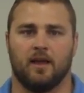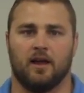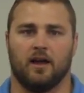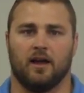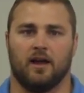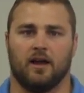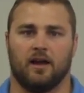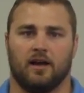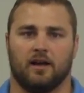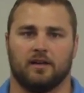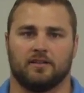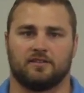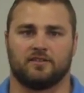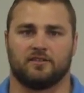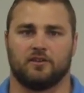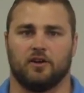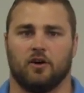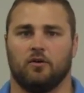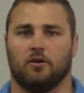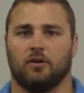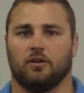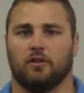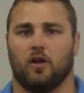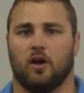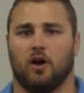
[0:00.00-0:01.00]
Uh, to
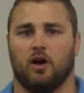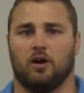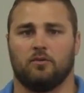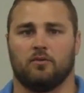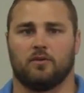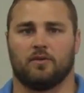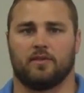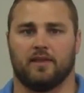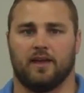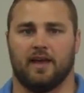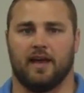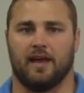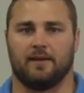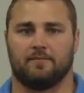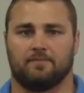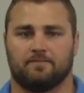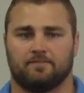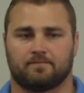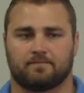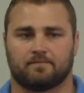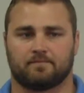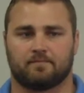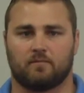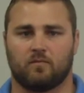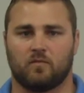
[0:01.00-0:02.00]
go along with
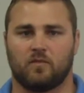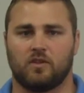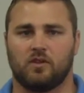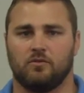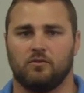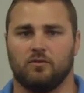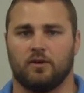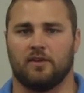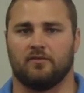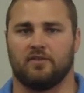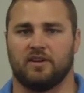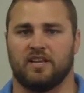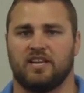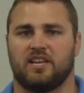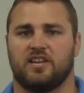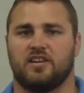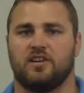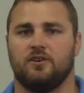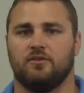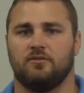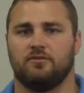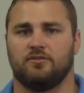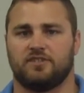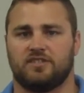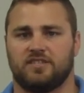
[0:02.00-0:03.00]
that, we're having a
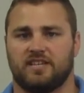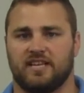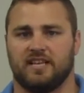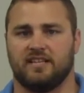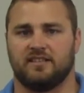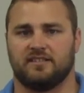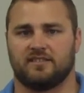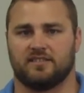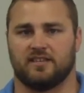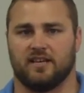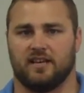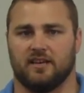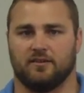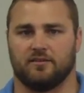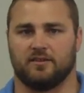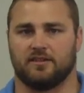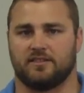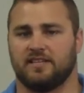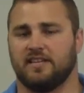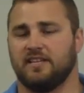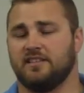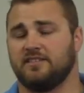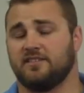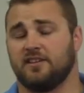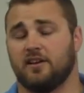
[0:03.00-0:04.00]
huge tent sale. The
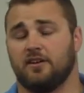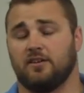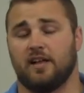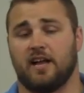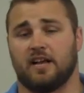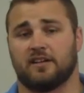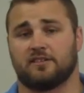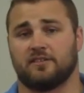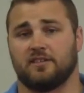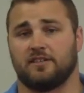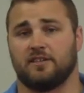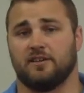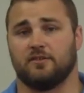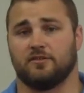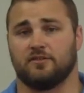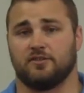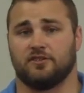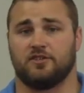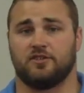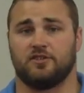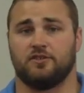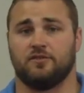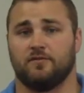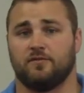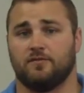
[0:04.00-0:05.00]
tent sale actually
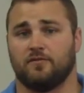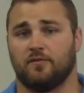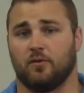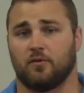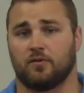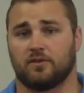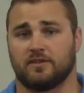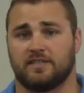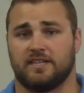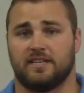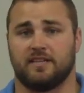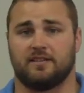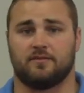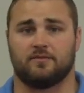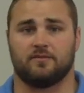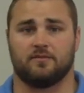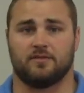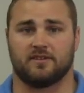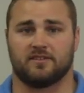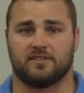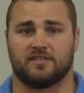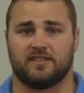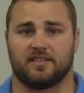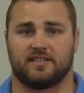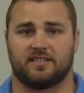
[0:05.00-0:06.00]
goes June 14th through
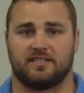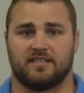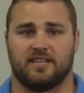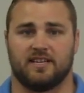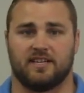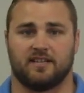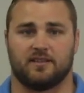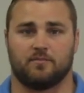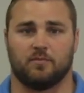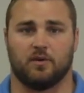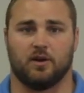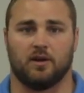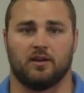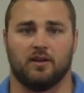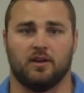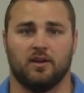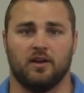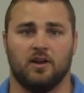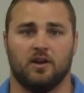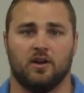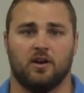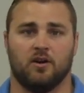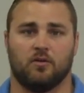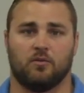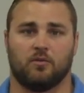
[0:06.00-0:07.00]
the 16th, but
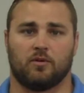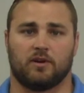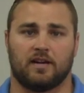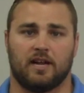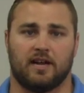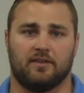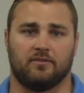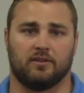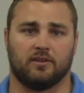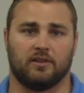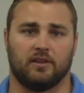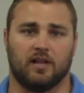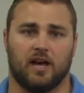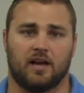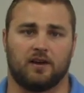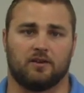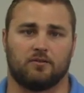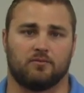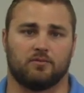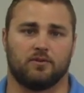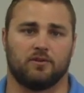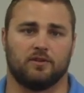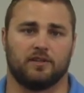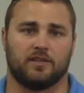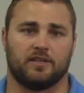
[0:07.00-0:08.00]
we're going to have a lot
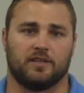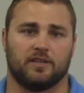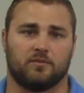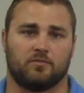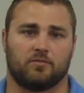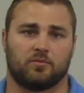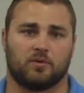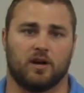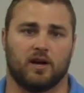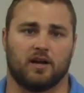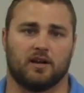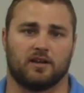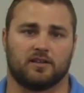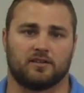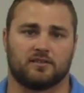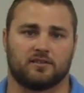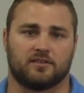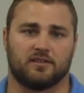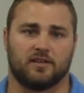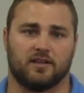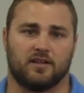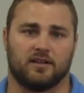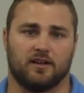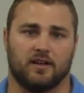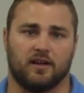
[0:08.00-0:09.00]
of really good
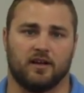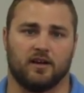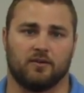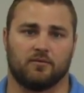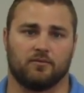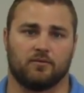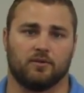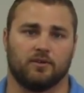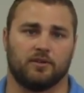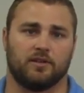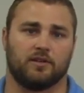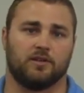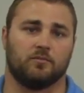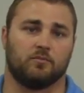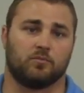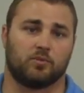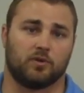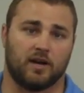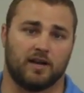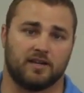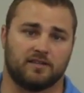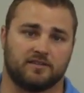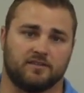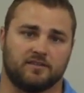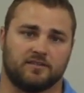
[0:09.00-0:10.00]
products at uh, really good
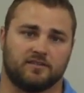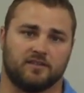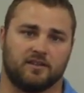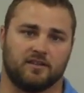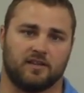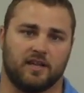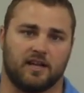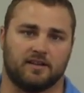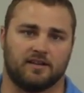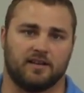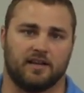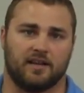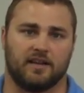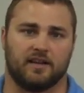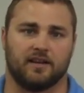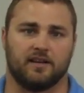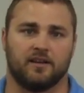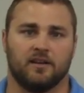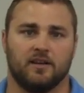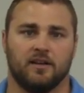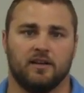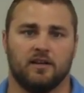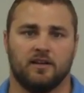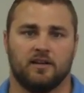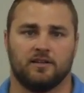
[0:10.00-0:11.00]
prices on that day.
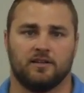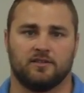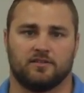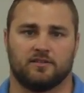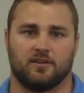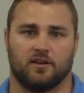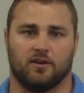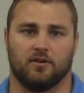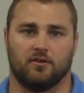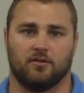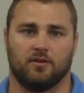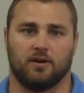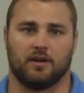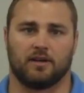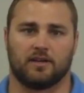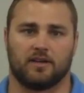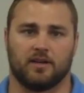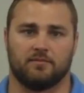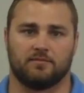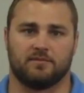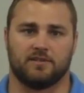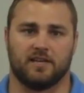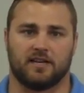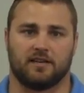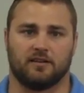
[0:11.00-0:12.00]
So uh,
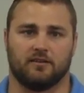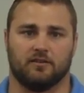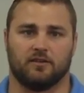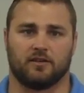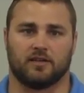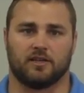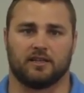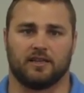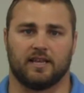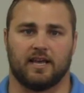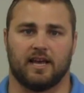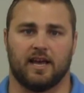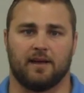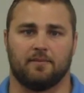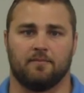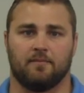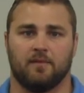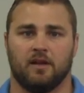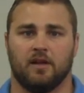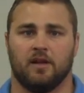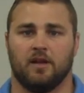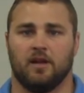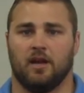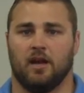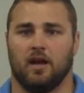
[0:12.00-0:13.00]
come take a look at
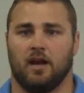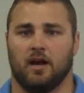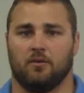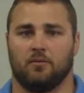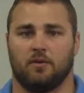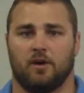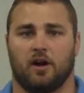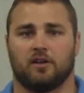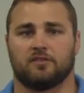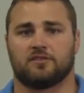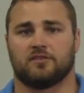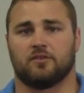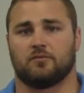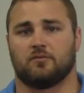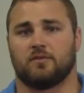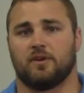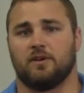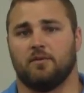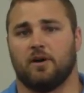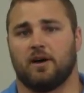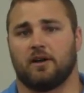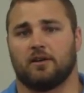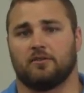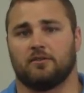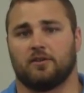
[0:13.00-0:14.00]
that. Uh, we also
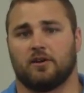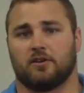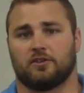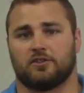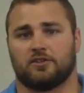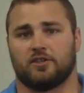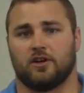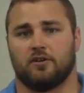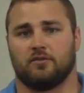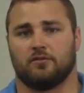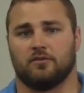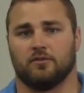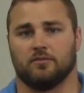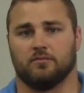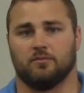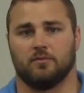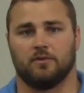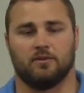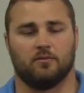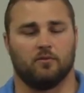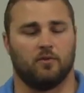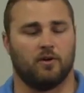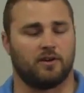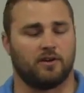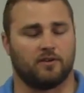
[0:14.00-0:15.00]
remodeled our showroom.
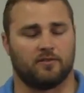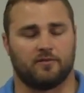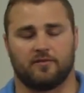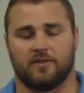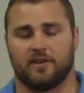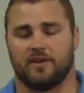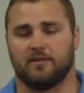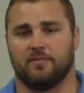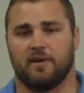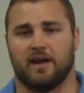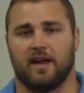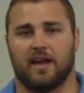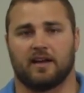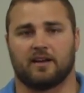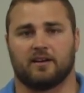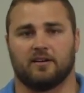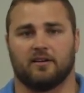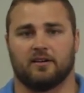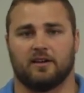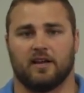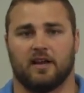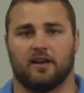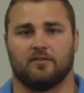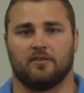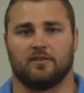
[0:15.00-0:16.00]
Want your feedback
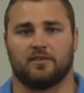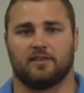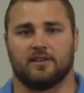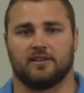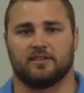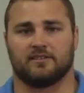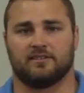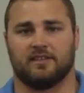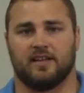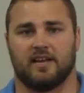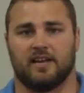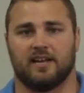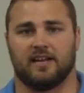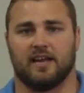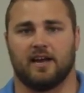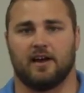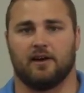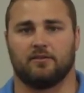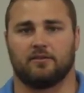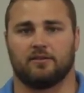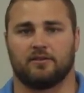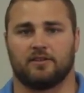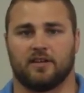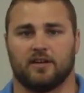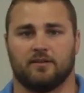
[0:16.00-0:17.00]
on how everything's laid
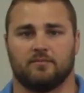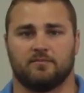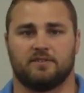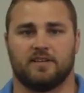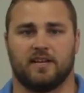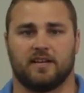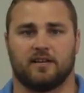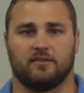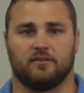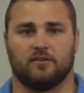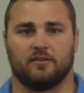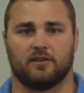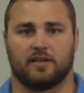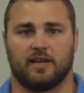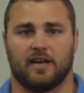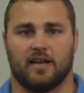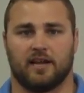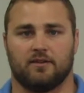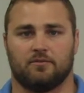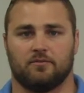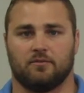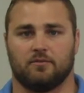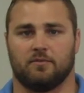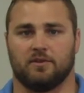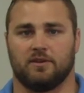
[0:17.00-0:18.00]
out. Come take a look
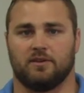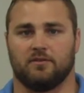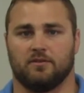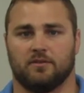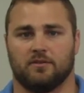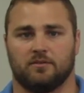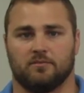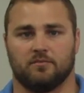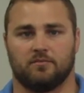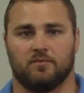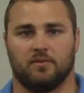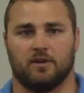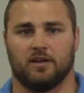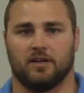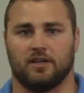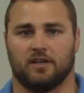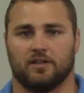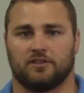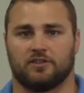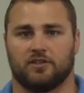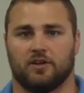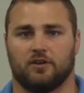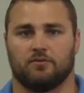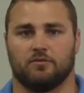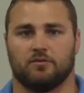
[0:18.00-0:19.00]
at it. We'll be doing uh,
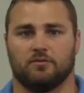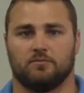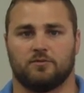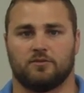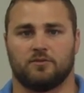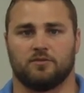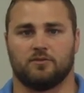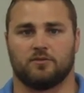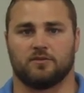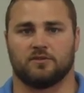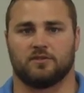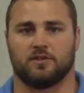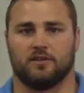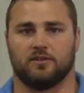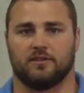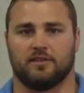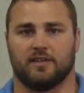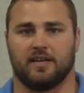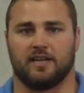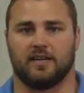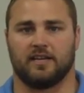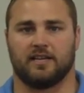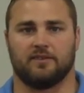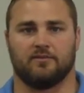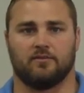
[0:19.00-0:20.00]
showroom tours all
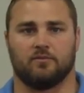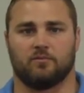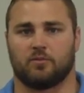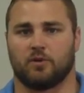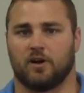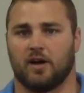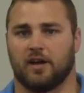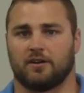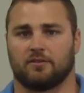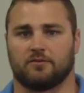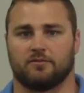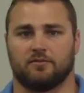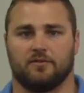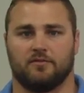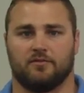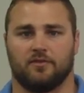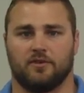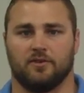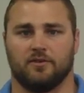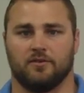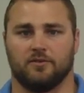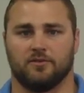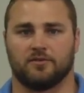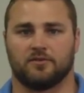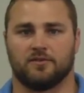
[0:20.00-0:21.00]
day, giving product
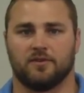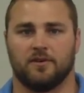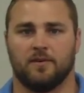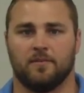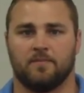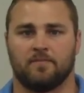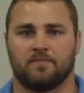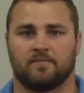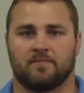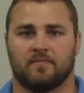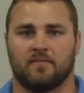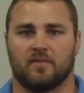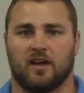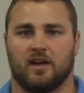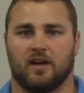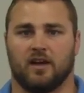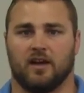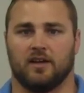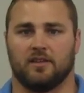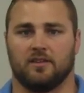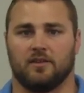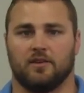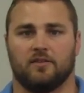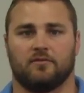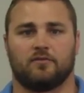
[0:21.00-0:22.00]
reviews.
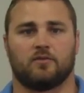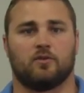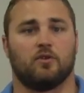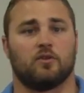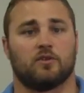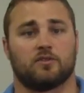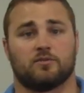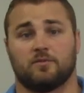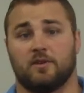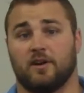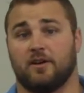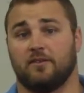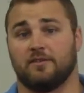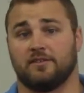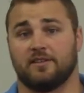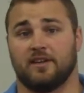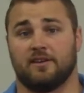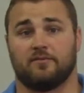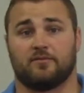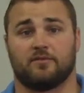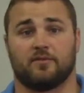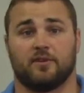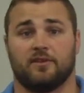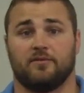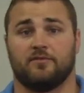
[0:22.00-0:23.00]
Uh, and then of course we always
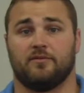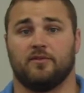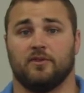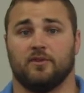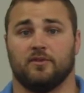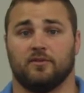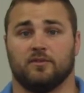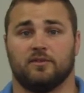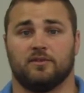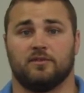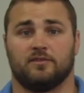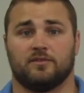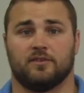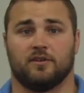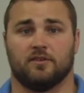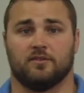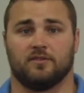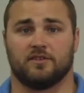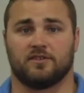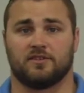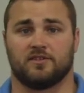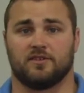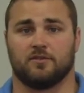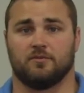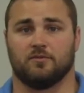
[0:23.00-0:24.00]
have free food. So
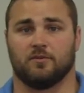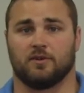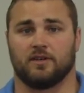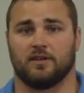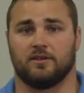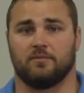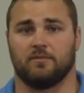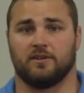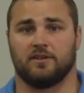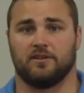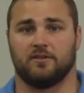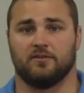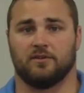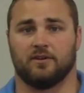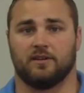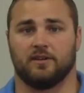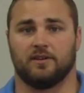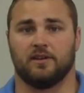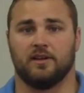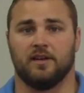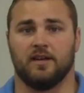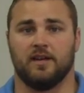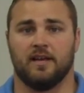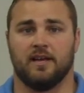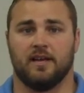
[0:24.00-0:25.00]
this year we're going to be
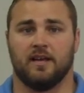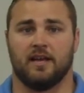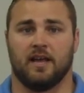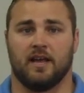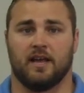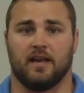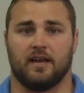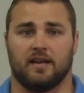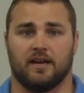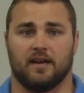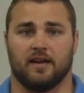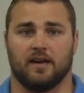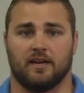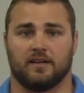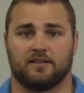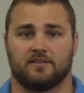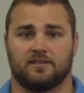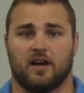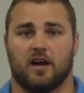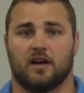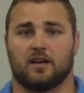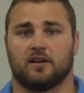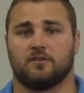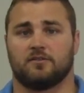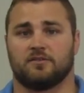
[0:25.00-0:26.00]
doing a uh,
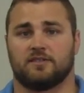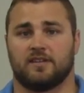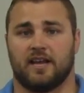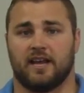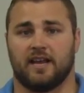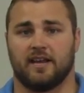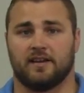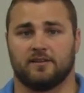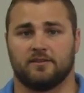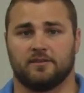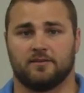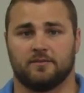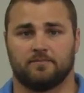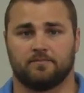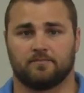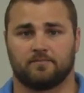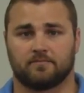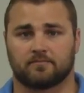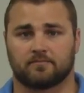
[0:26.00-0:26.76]
taco stand.